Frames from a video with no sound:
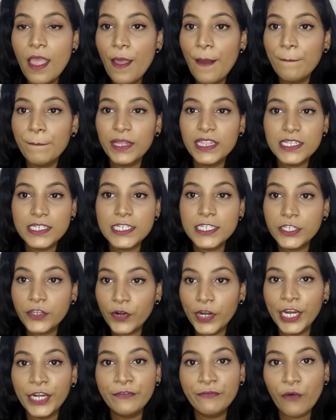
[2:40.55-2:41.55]
but this is
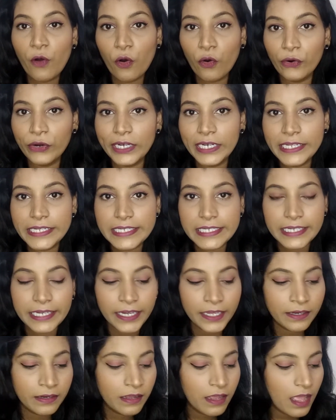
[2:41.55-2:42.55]
great for oily
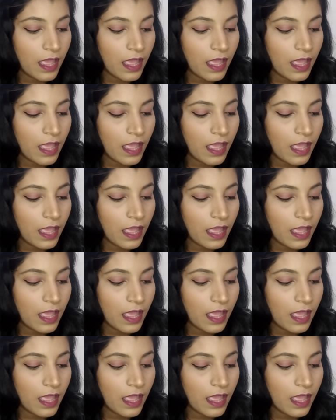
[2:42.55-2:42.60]
skin